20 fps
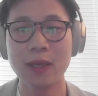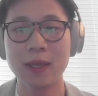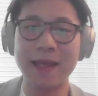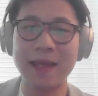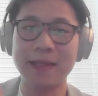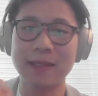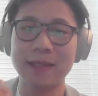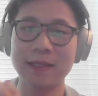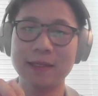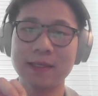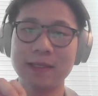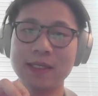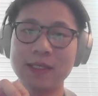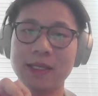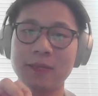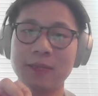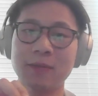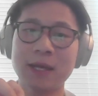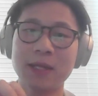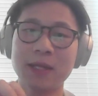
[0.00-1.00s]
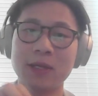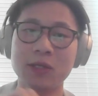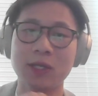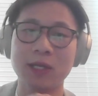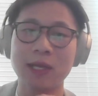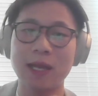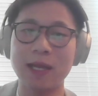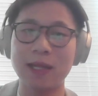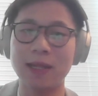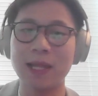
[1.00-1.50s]
and this
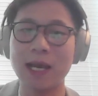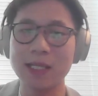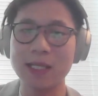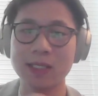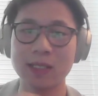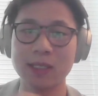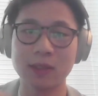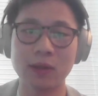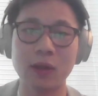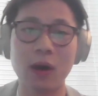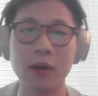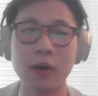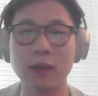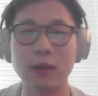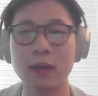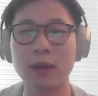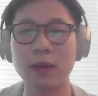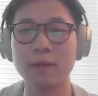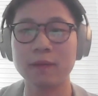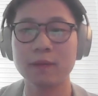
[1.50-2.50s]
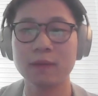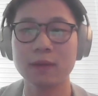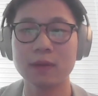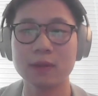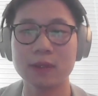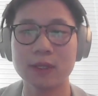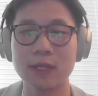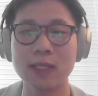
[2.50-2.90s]
advantage can last long enough.